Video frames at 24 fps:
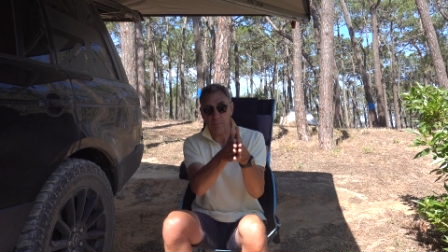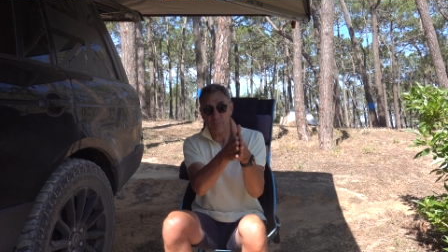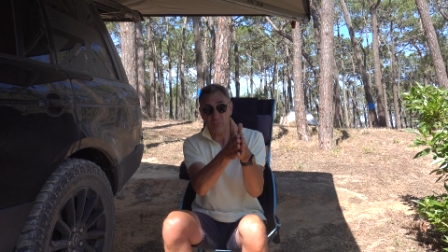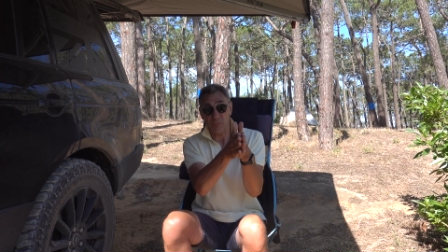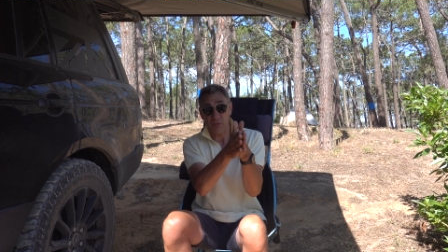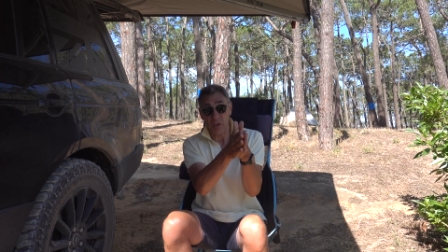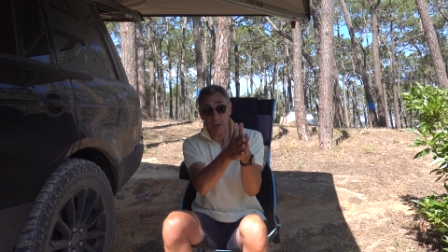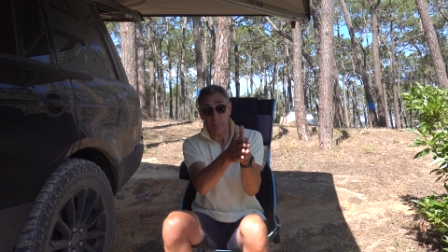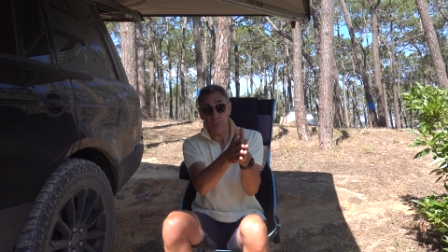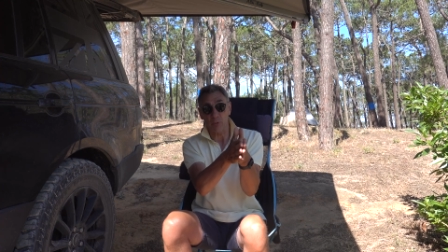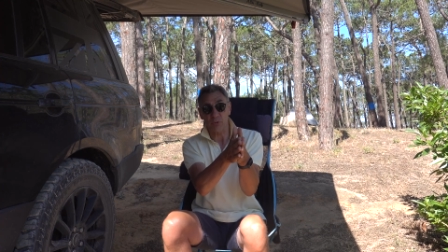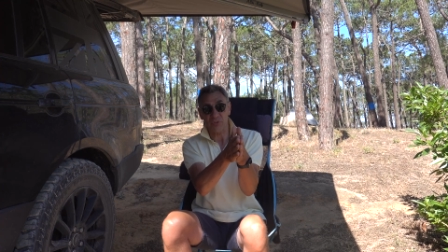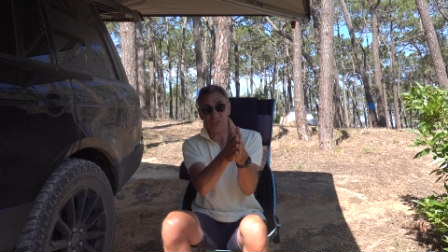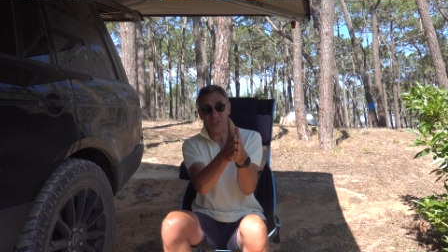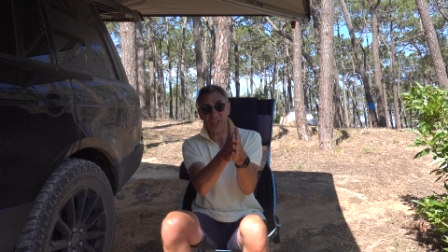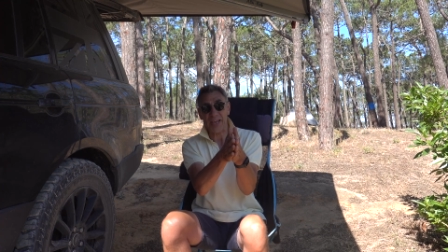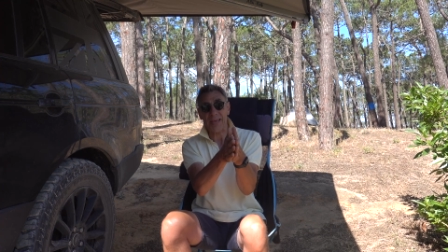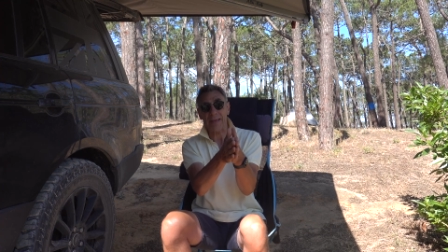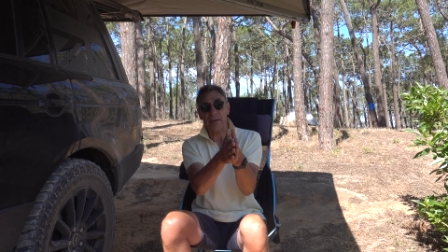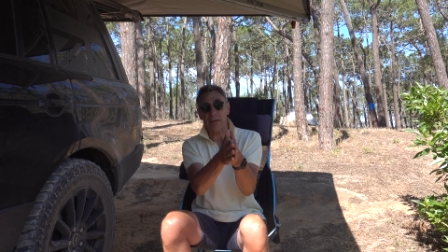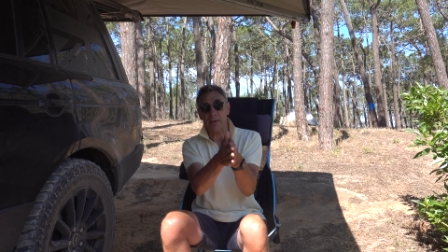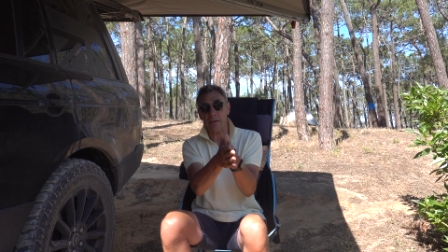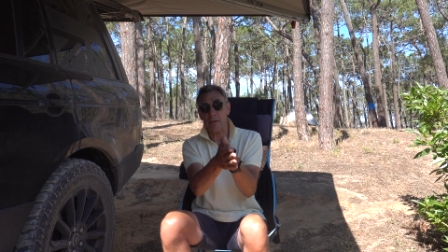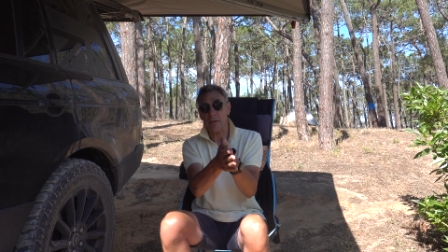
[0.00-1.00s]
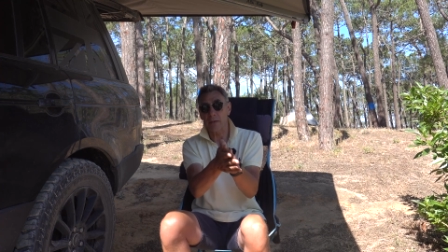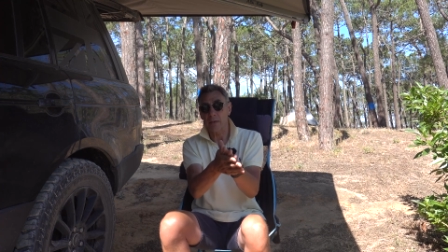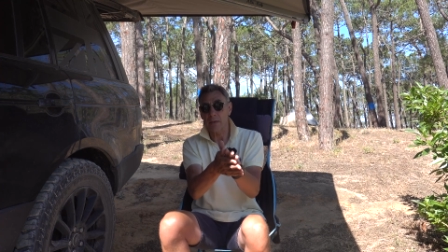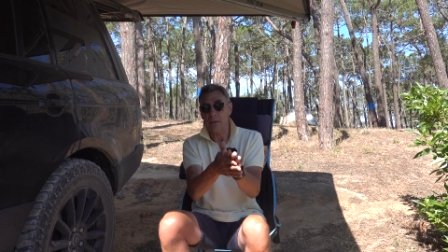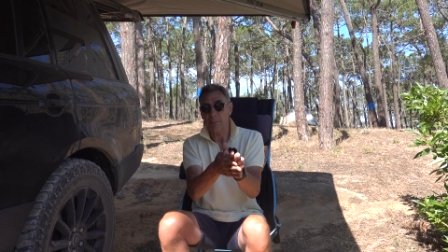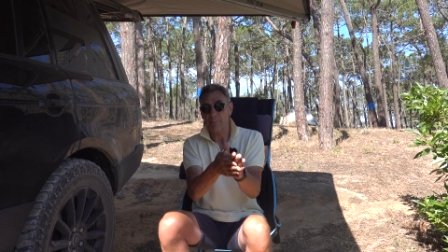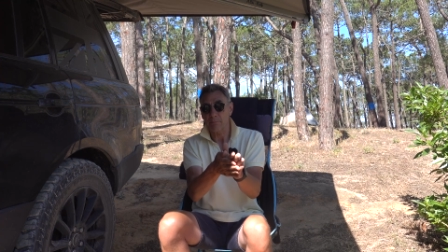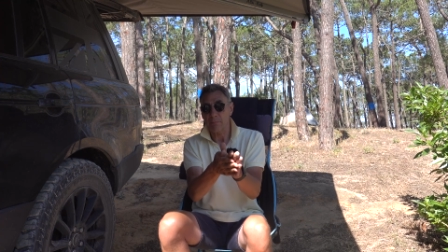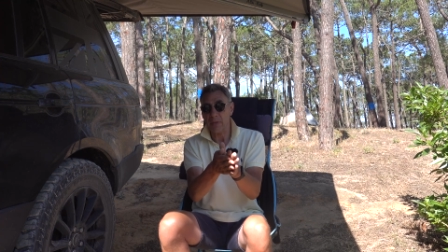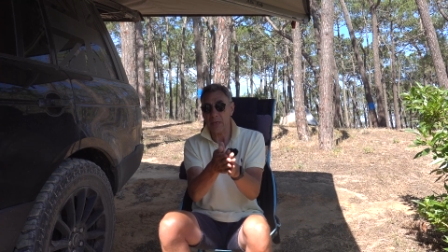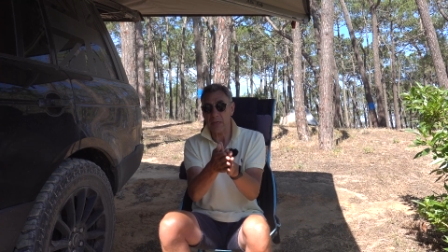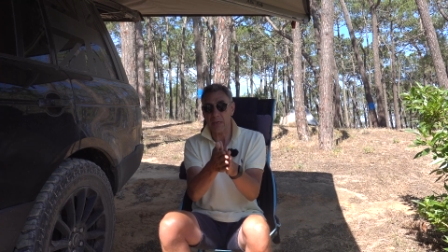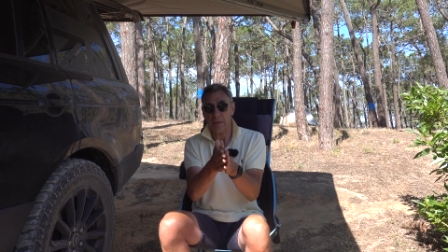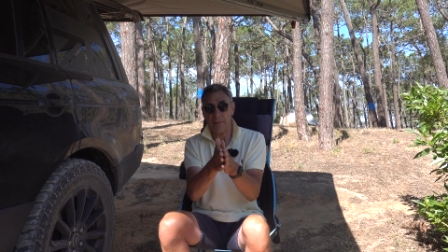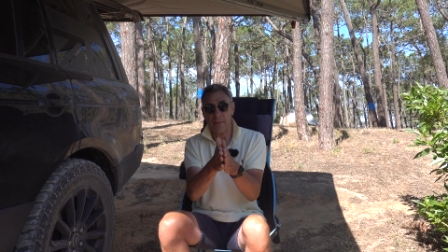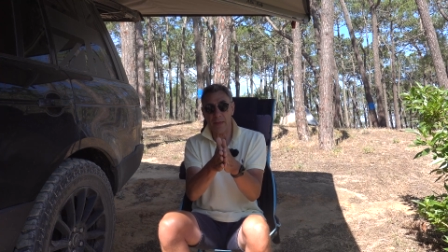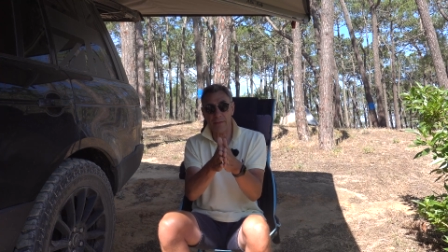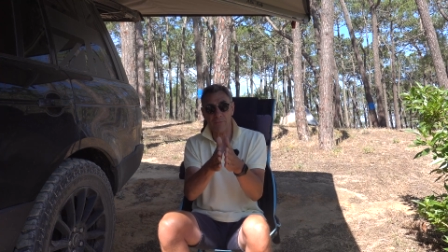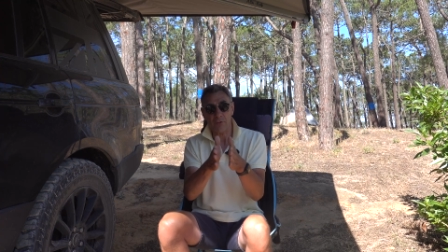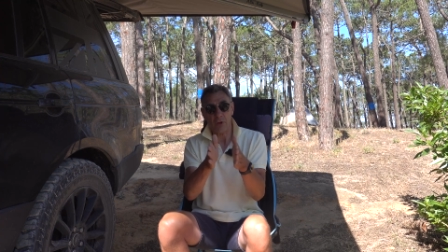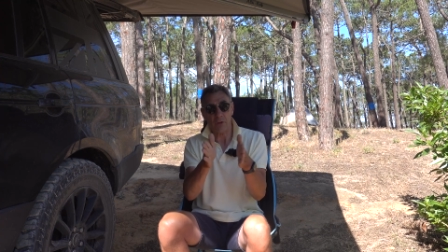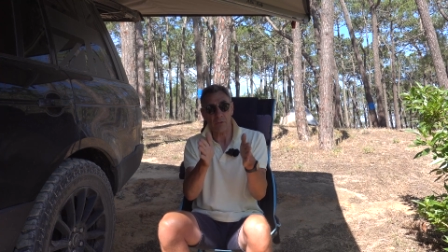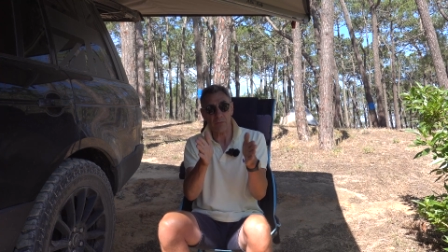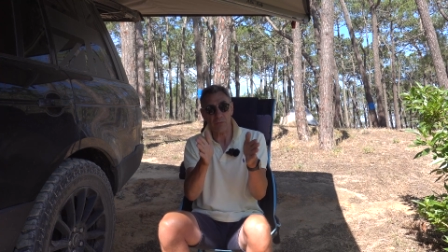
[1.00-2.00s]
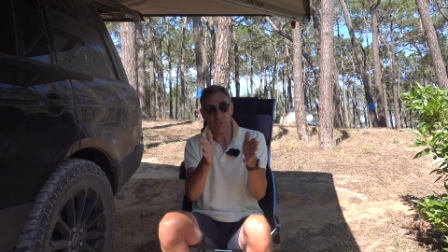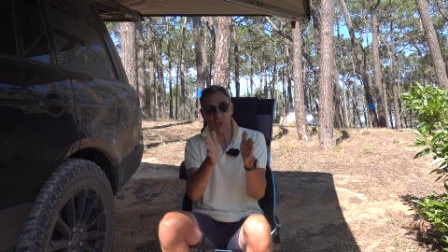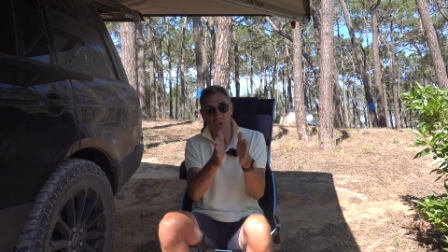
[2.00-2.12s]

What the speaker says: double skinned, meaning they've got